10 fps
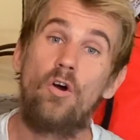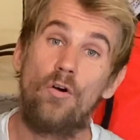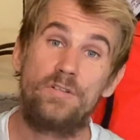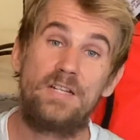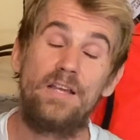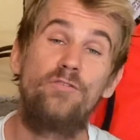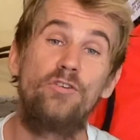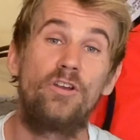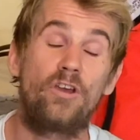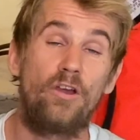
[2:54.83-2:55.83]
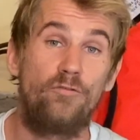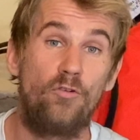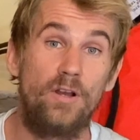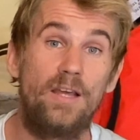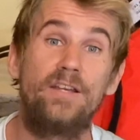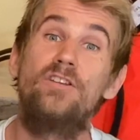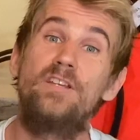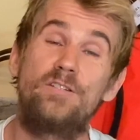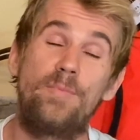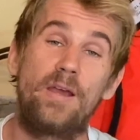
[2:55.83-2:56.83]
Obviously, if you're going to go foiling, you
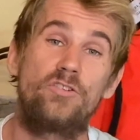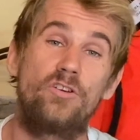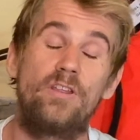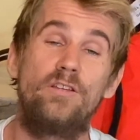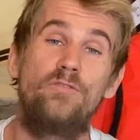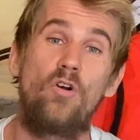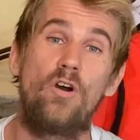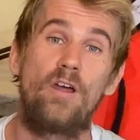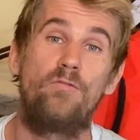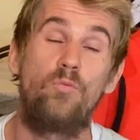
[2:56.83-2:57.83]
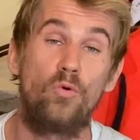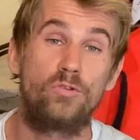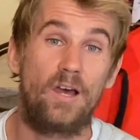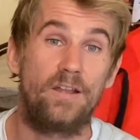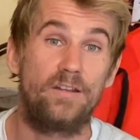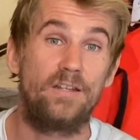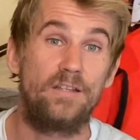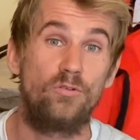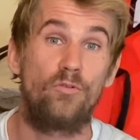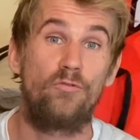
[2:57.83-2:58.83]
need to make sure that you've got enough water
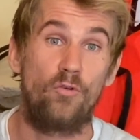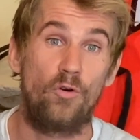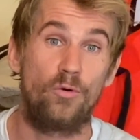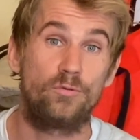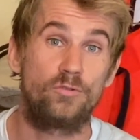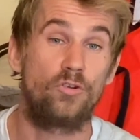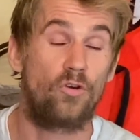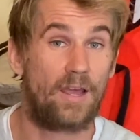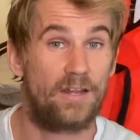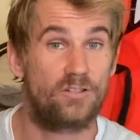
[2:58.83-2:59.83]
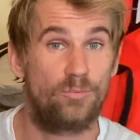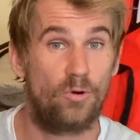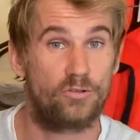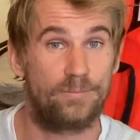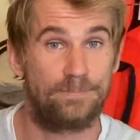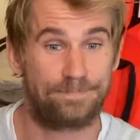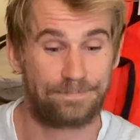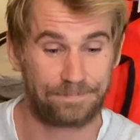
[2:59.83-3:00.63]
underneath your foil to not catch the bottom.